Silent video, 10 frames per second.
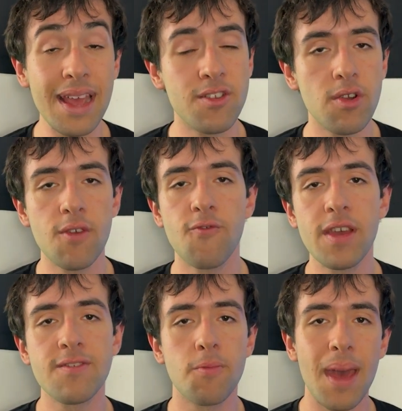later if
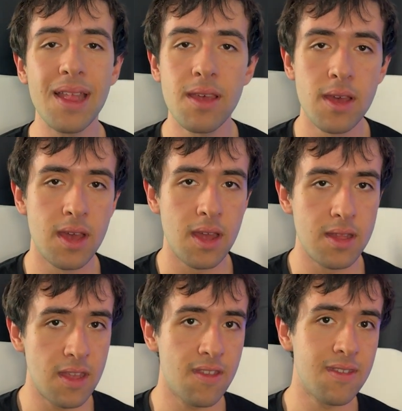things are bad.
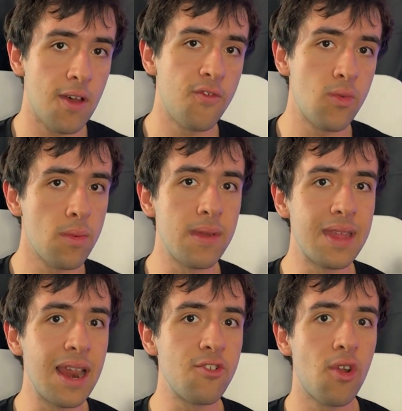This is something I will be
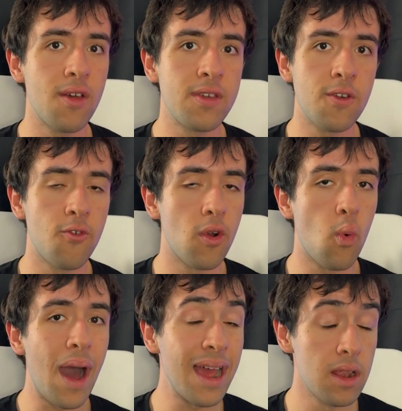daily driving for a
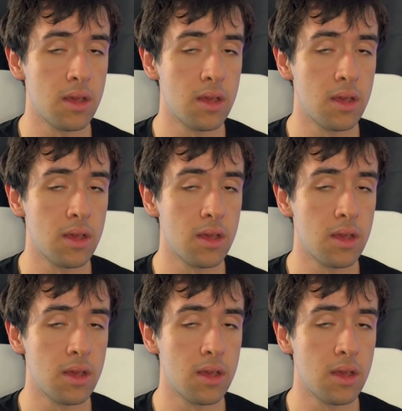while.